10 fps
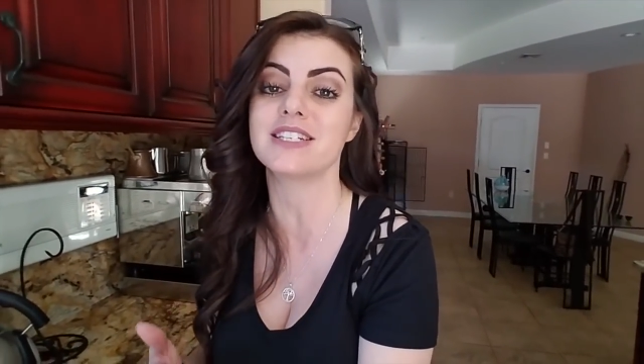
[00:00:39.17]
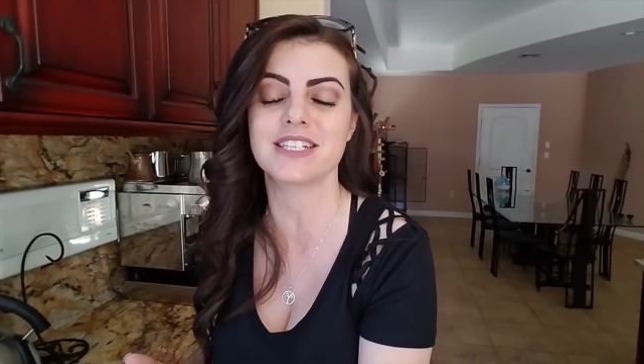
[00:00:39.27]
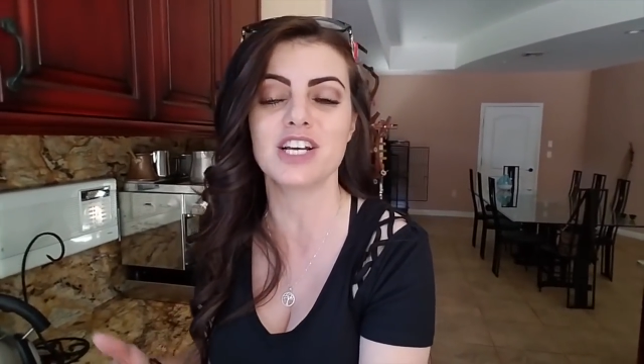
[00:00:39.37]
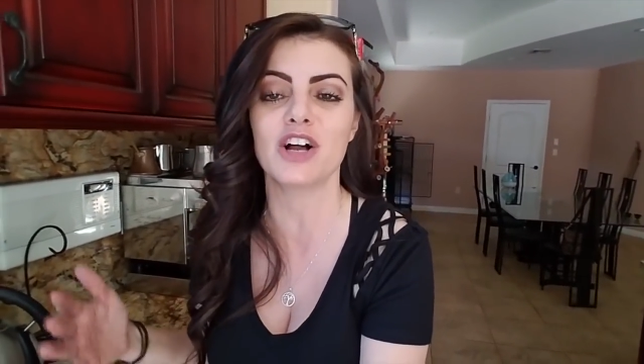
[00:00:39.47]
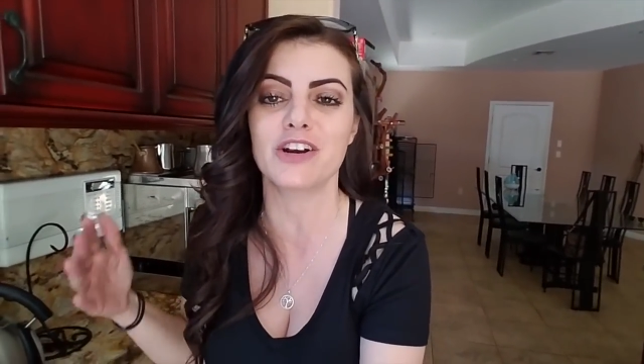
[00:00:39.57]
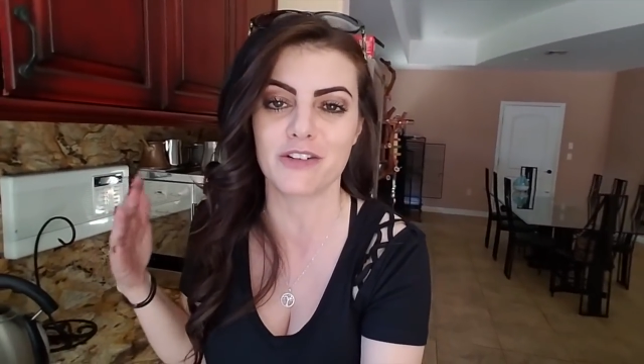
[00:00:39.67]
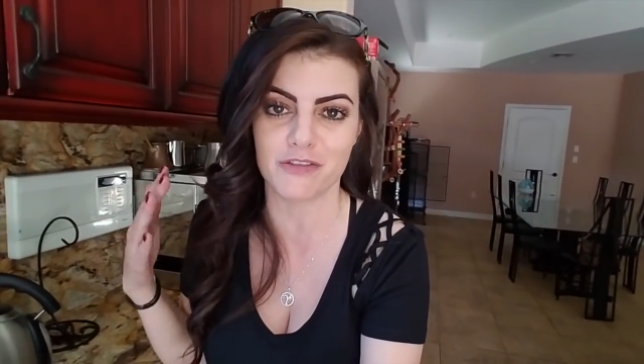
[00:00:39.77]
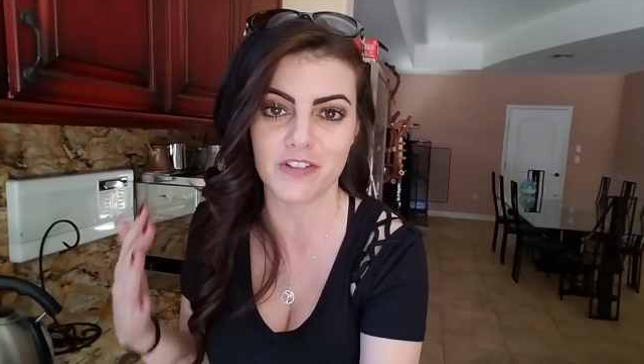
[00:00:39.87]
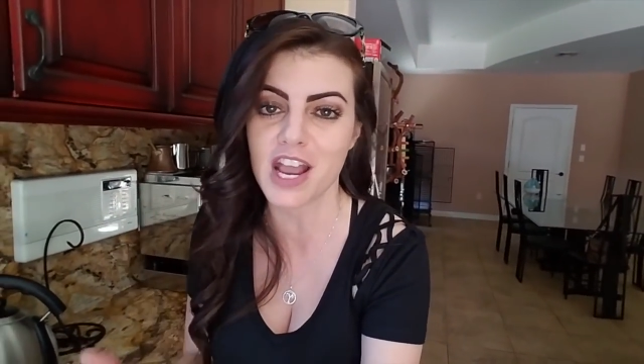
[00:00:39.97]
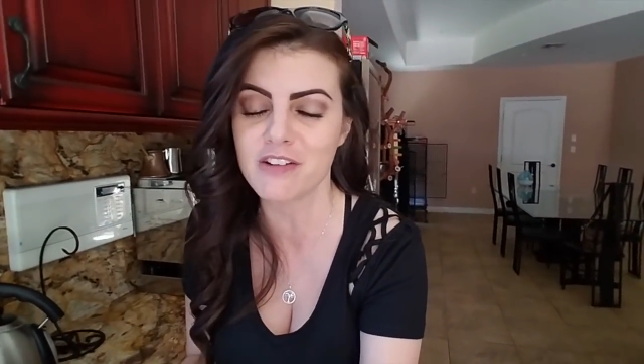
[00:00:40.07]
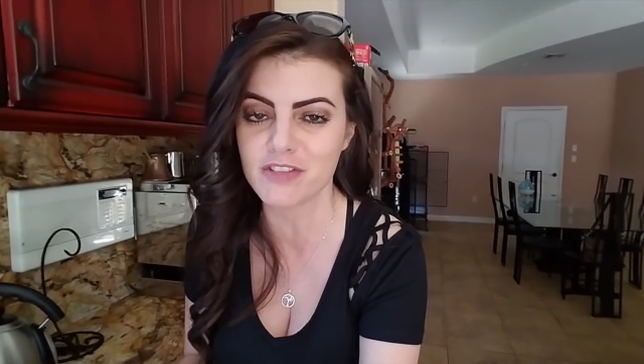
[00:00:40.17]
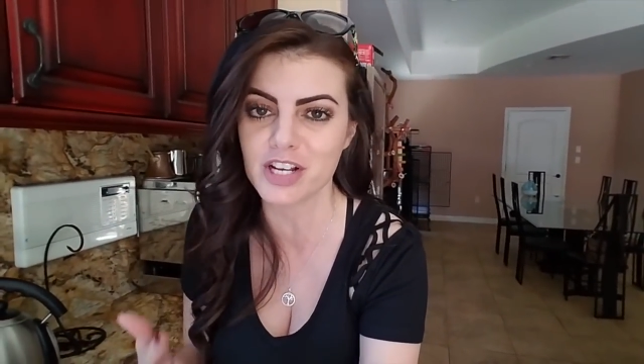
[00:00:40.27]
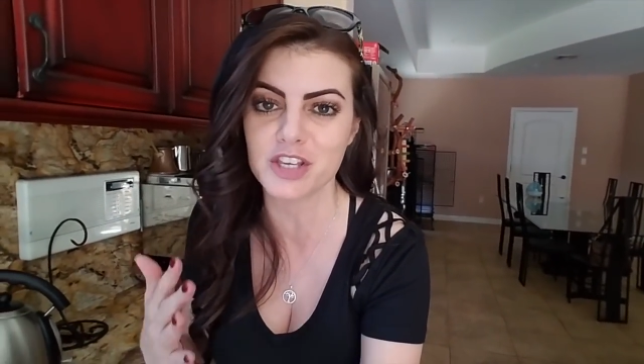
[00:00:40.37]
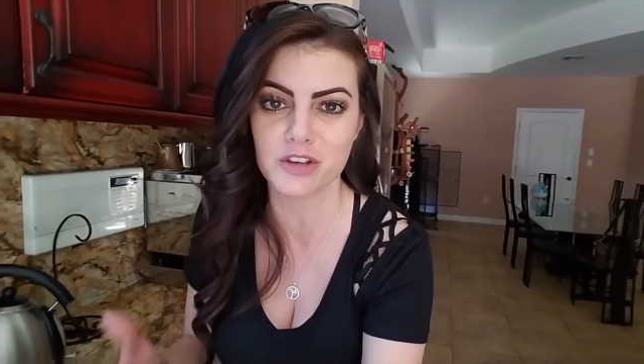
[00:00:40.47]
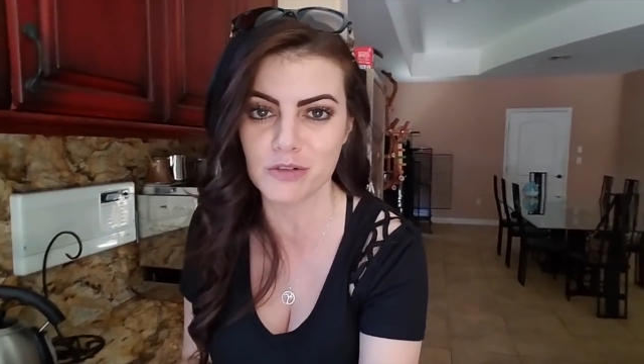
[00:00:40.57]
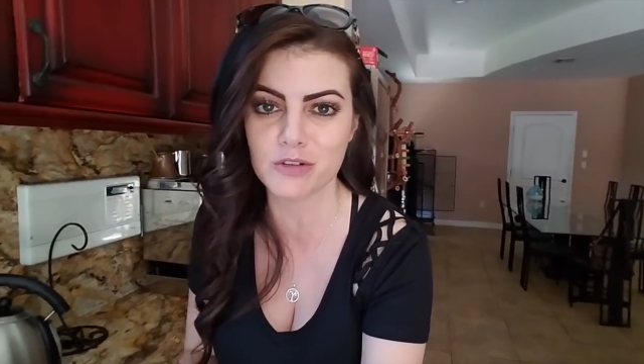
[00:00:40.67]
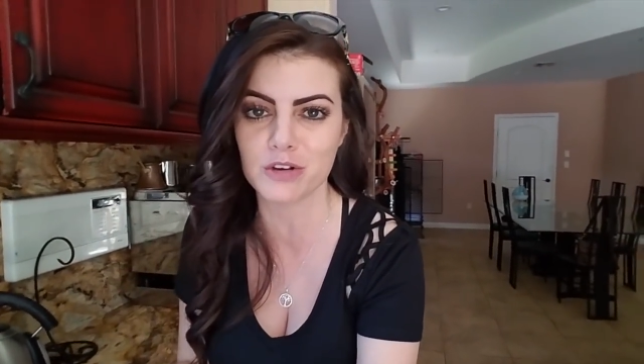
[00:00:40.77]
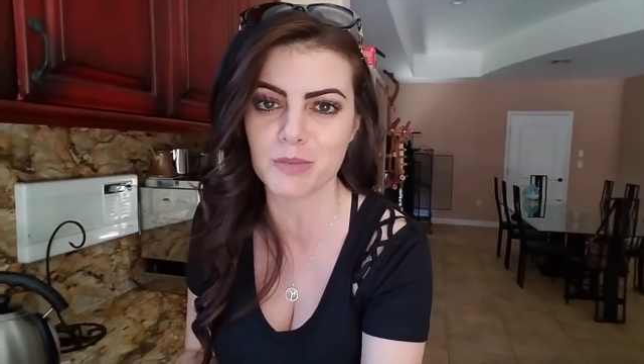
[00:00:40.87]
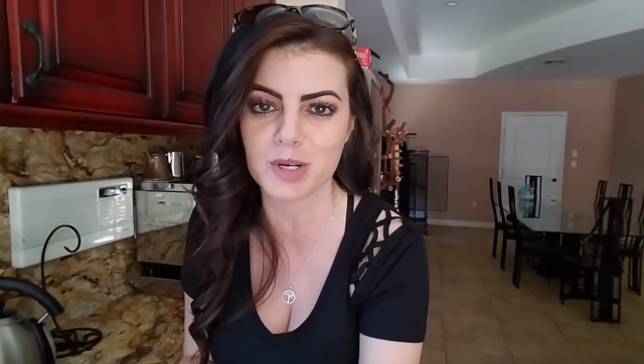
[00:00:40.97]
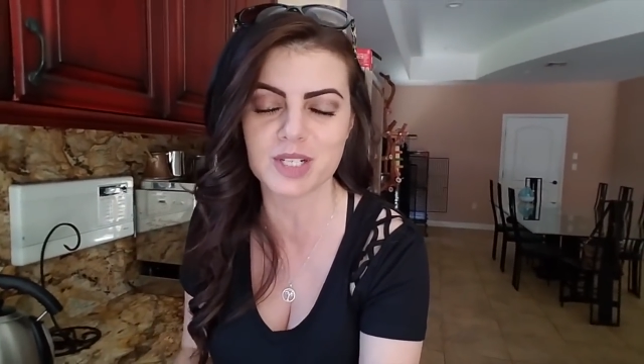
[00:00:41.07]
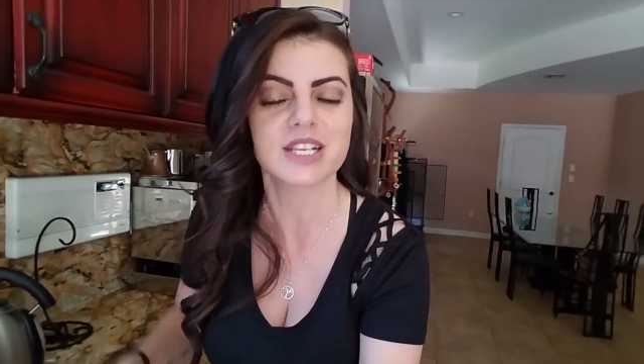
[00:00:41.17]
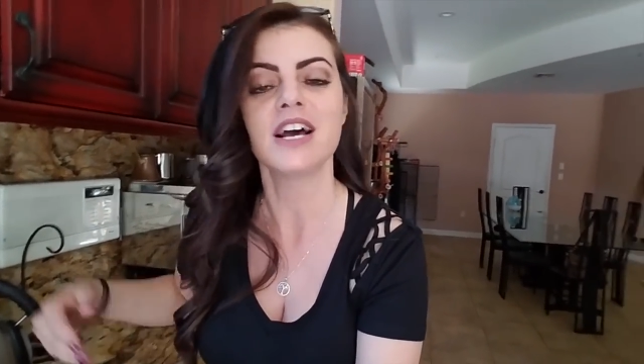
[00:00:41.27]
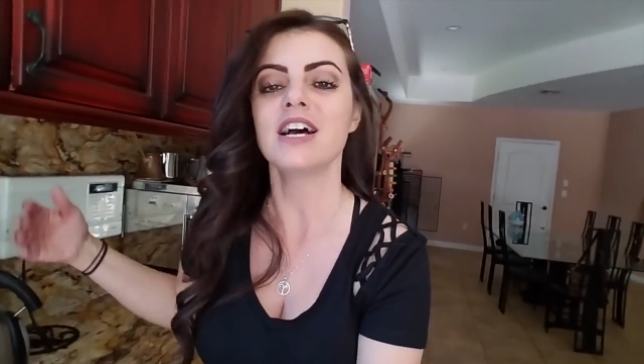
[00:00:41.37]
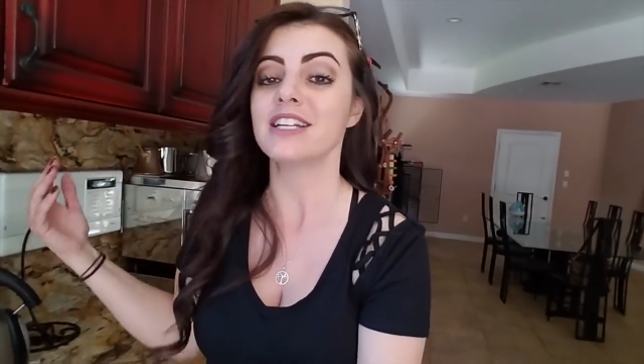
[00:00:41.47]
to see all your favorite YouTubers,